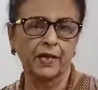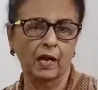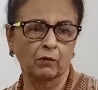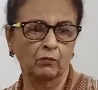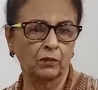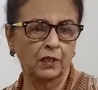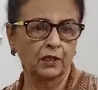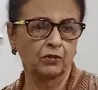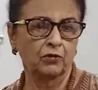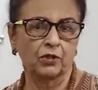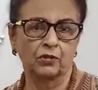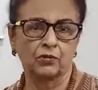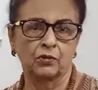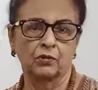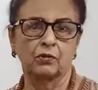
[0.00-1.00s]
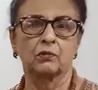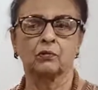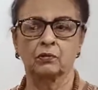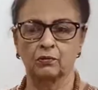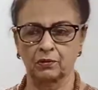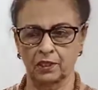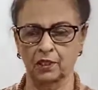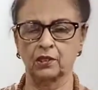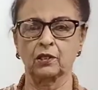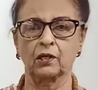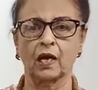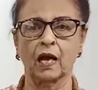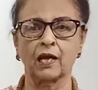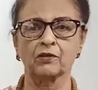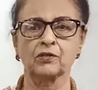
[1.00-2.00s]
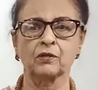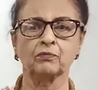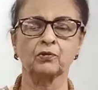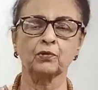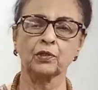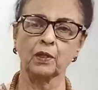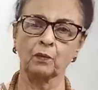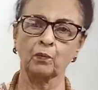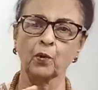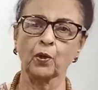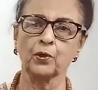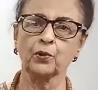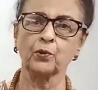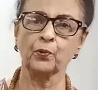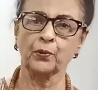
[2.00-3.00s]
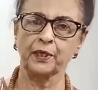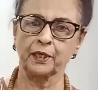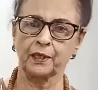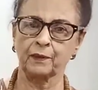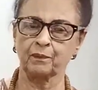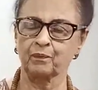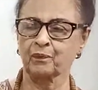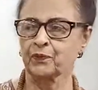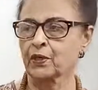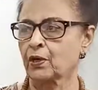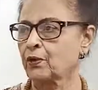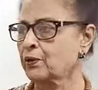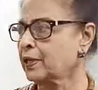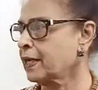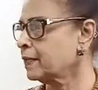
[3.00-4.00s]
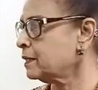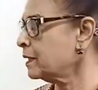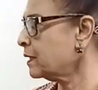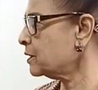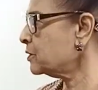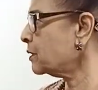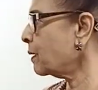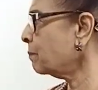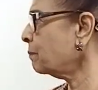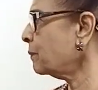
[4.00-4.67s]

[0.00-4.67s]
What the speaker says: down their dresses. Okay, ask them to keep on doing it. Alright, there are some